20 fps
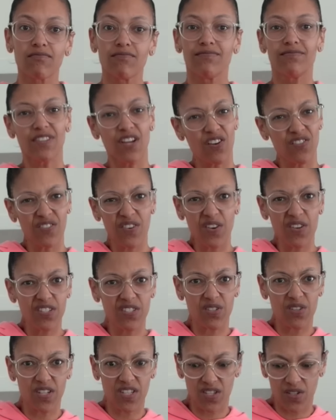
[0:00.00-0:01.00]
No, of course
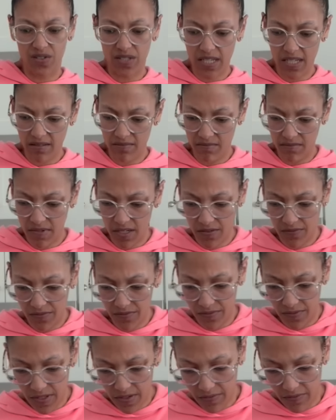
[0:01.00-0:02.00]
you can use it
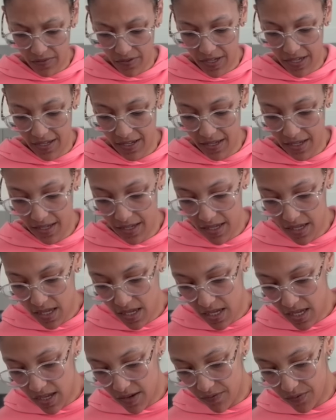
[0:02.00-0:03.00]

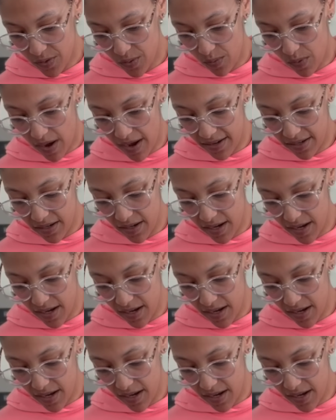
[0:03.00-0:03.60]
if you want.